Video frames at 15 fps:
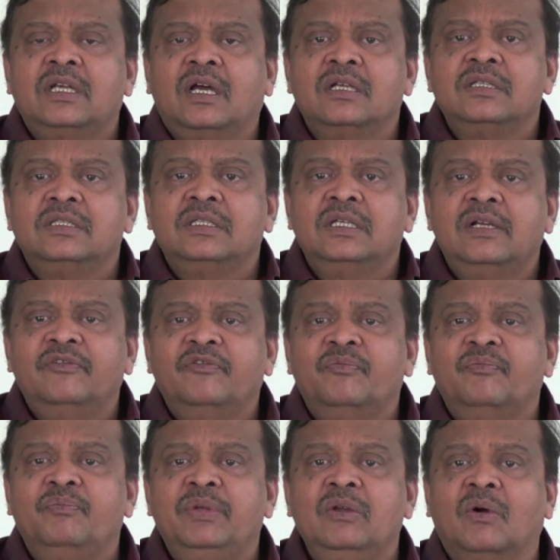ourselves
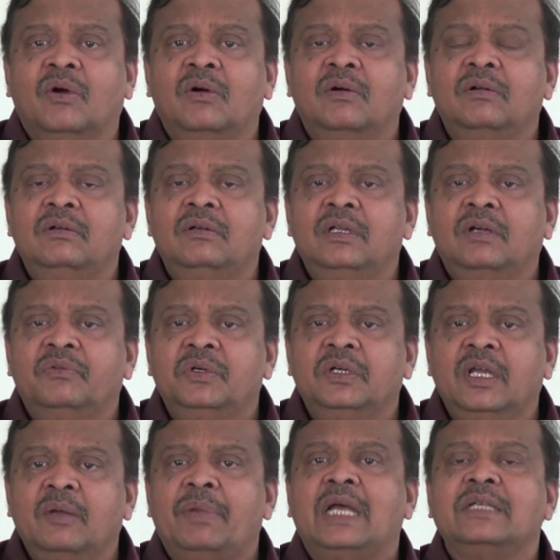beyond our
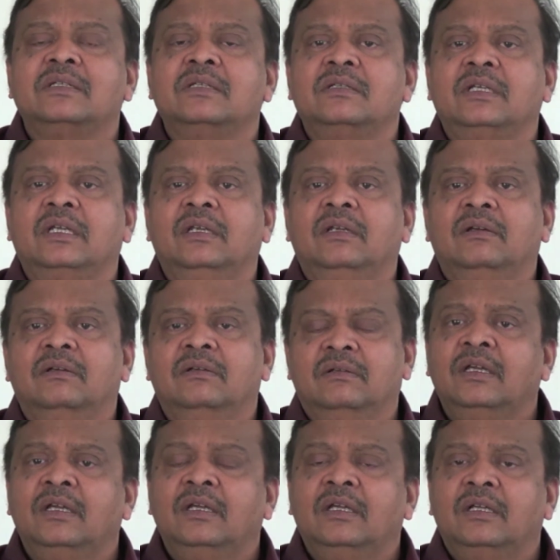capacity,
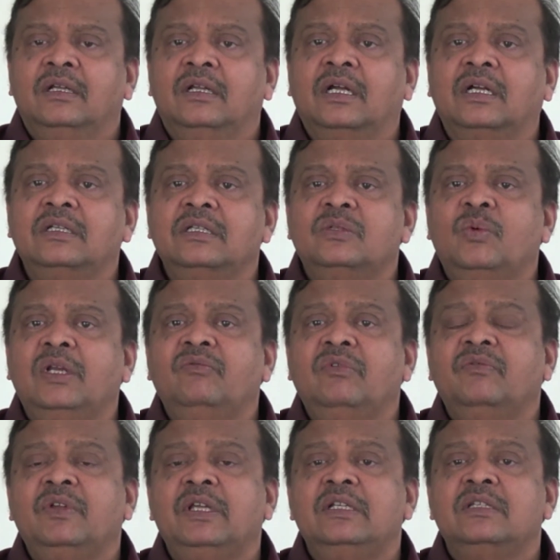that is when we
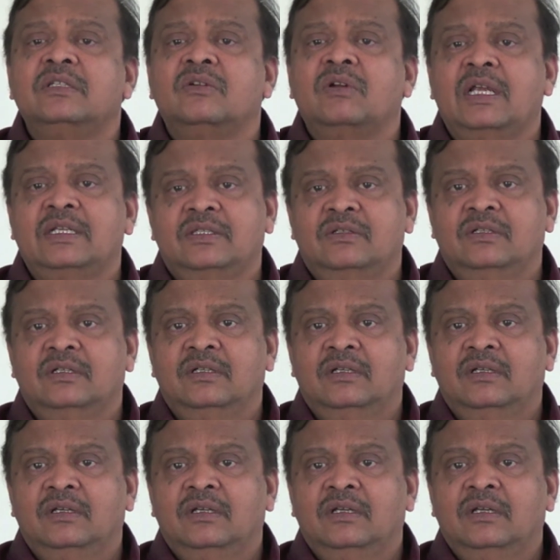feel stressed.
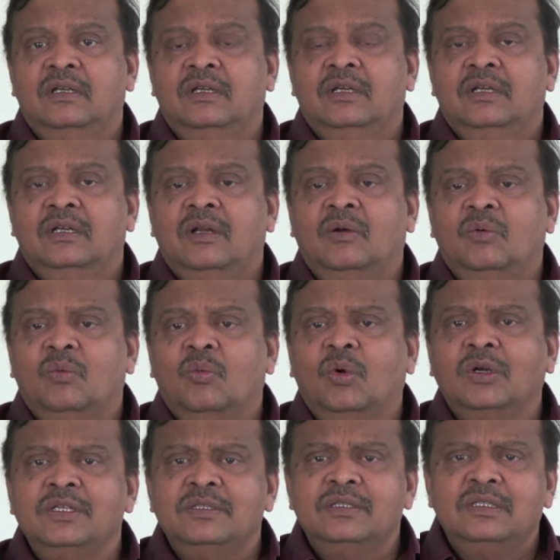Now,
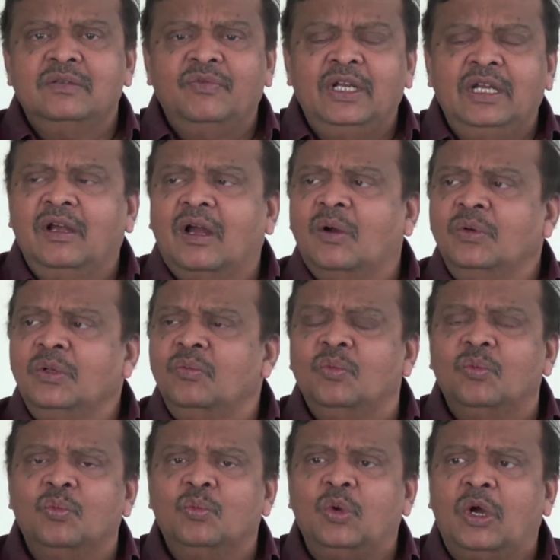what is this feeling? How
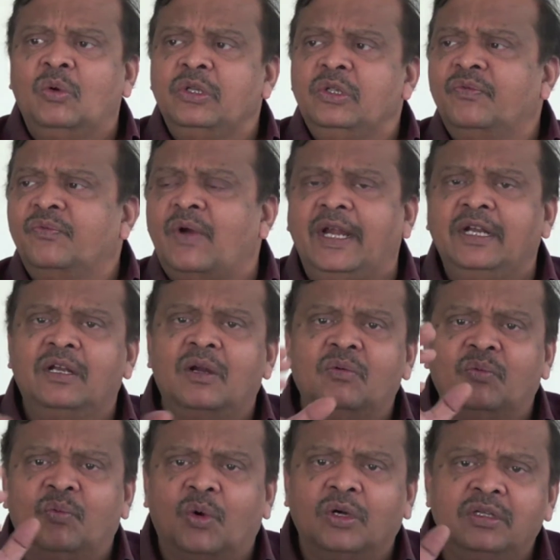do you find out
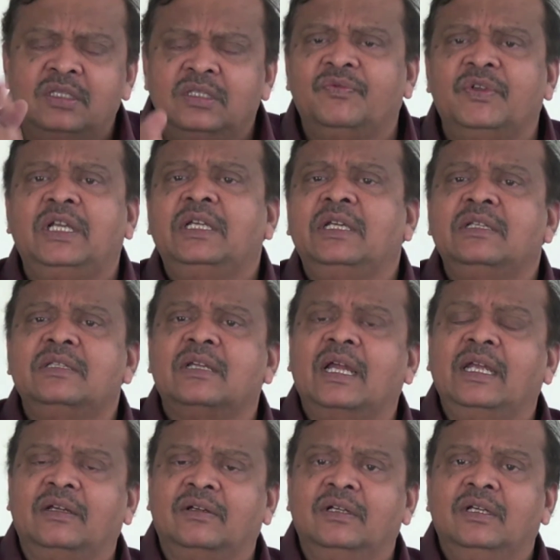what this feeling is
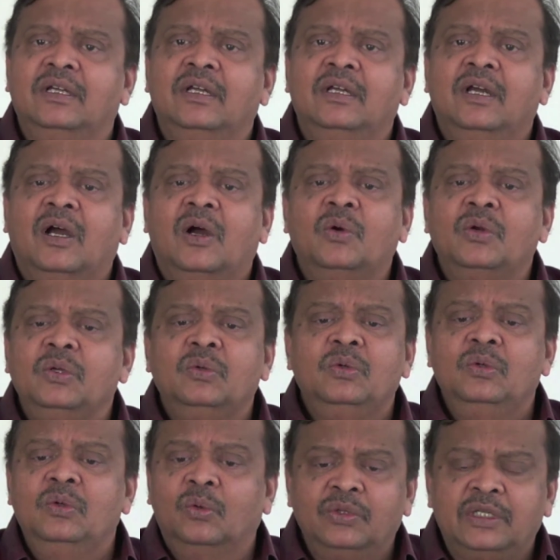like? How do you
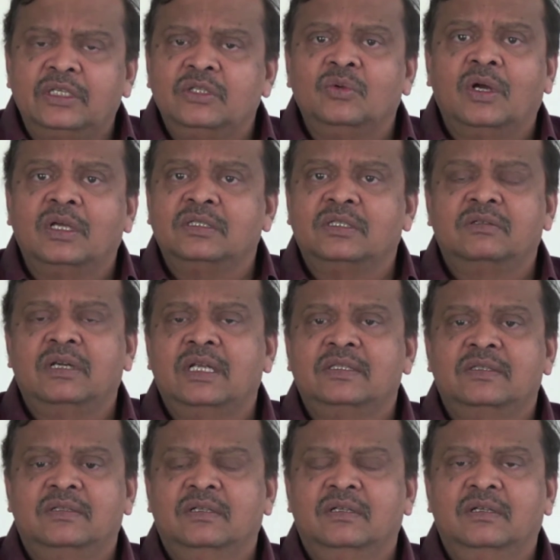know that you are
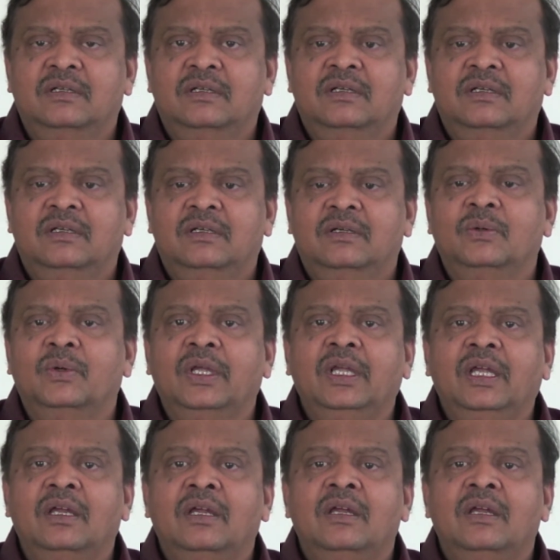stressed? Okay?